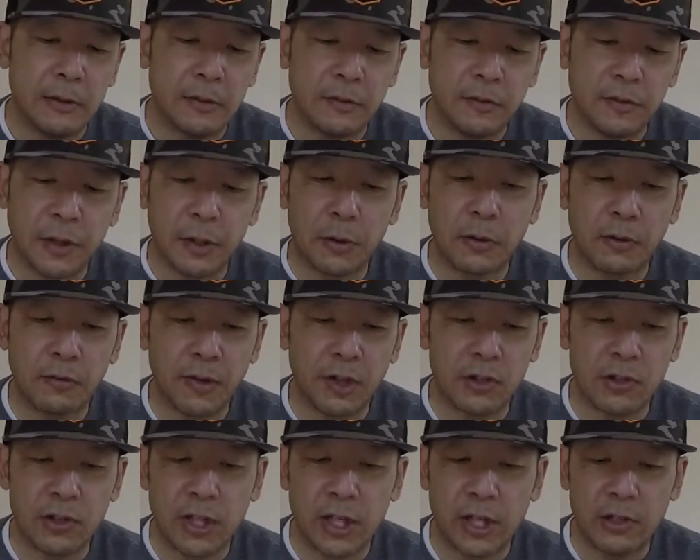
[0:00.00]
floating
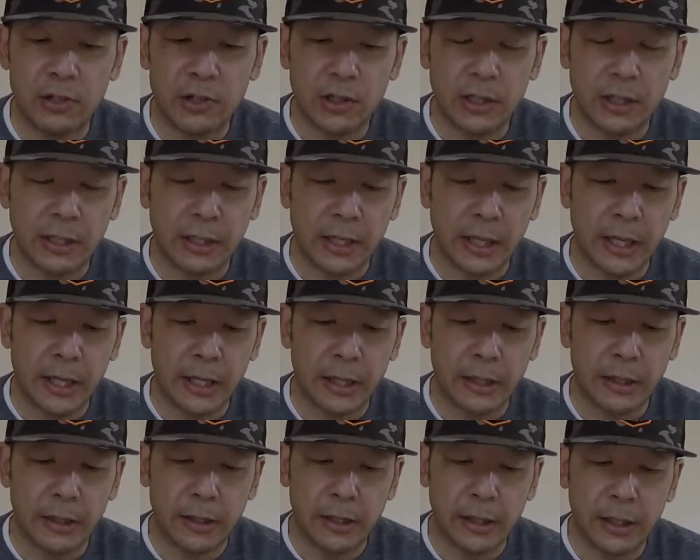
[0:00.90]
vegetation
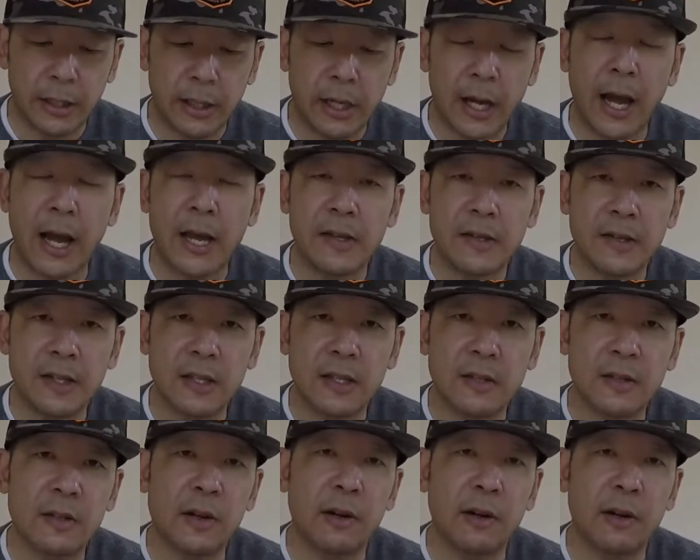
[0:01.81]
like hyacinth.